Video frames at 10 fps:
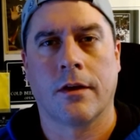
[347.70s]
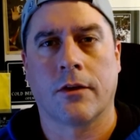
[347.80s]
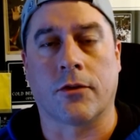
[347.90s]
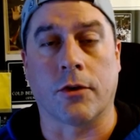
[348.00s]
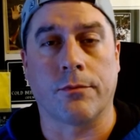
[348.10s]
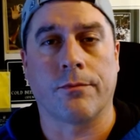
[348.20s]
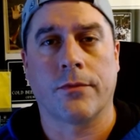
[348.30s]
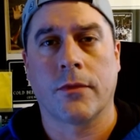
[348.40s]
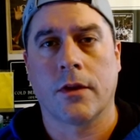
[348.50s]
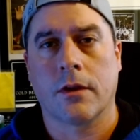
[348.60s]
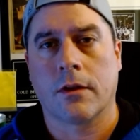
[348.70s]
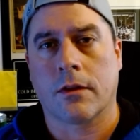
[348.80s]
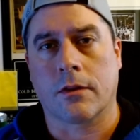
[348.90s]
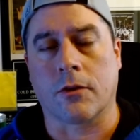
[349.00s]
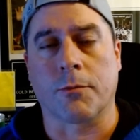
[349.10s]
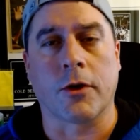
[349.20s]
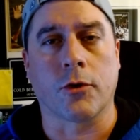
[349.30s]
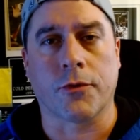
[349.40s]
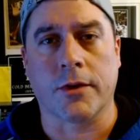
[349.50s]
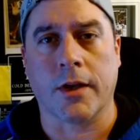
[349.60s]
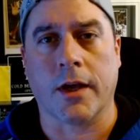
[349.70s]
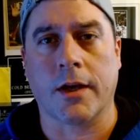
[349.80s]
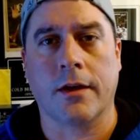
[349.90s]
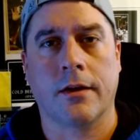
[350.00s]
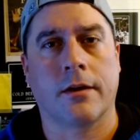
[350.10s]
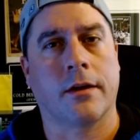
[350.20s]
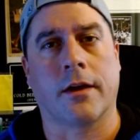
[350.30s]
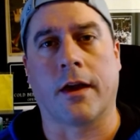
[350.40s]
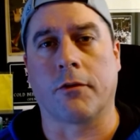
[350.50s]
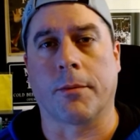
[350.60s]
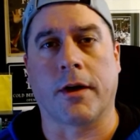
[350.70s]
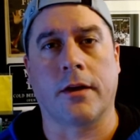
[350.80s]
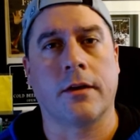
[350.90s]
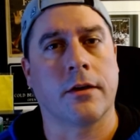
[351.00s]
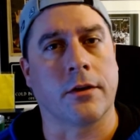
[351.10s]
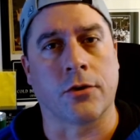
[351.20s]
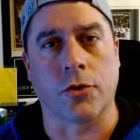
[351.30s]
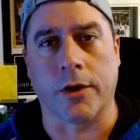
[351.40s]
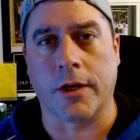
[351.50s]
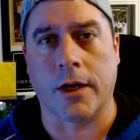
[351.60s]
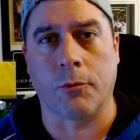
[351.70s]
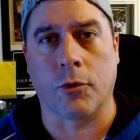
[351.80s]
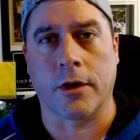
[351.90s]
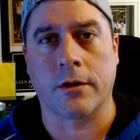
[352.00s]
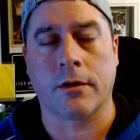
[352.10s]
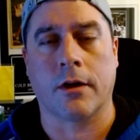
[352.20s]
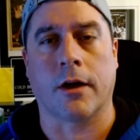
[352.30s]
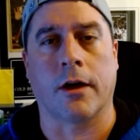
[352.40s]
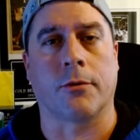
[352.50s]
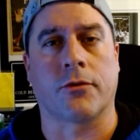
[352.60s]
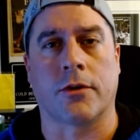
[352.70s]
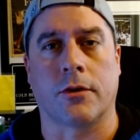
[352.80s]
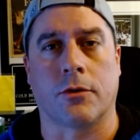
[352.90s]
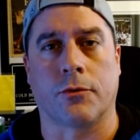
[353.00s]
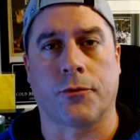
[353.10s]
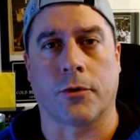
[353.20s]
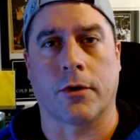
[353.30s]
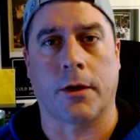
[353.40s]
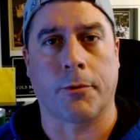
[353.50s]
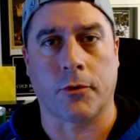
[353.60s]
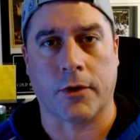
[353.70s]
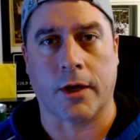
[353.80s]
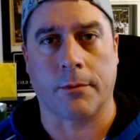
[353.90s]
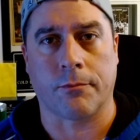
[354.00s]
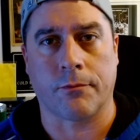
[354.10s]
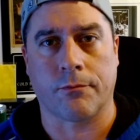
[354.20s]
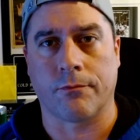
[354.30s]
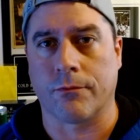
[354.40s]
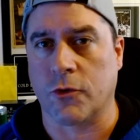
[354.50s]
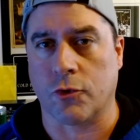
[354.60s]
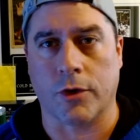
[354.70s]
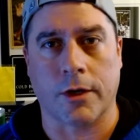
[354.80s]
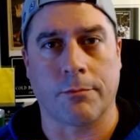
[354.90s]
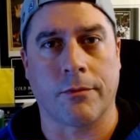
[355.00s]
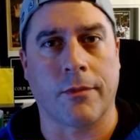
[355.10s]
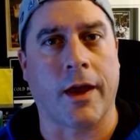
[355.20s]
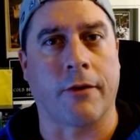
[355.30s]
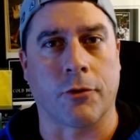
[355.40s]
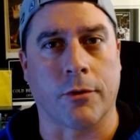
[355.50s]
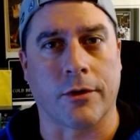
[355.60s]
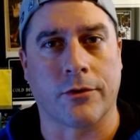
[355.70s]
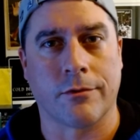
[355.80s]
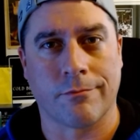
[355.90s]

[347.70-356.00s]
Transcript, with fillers: So, there's my notes for today. Everybody, enjoy Game 1. I will see you for a post-game stream afterwards.